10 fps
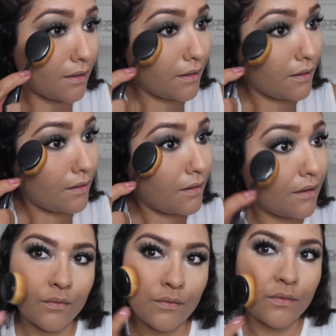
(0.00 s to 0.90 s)

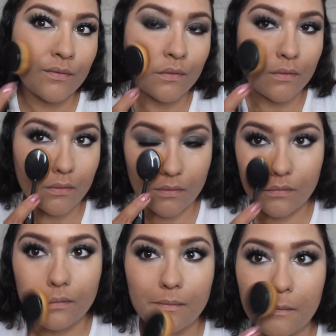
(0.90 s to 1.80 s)

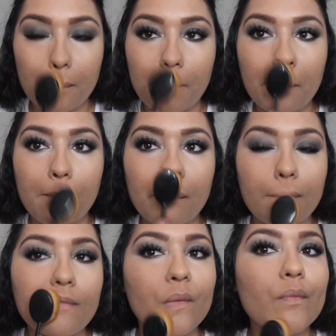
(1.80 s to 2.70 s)

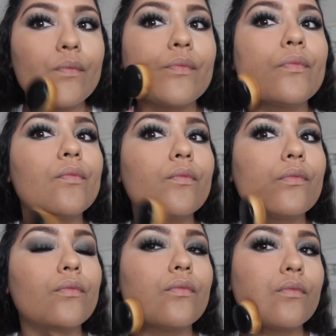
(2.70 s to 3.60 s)

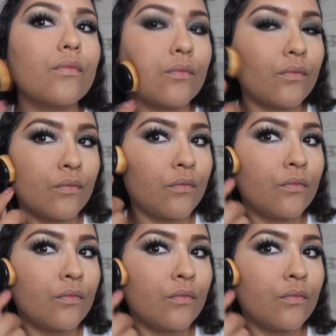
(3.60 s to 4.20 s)
(no one is talking)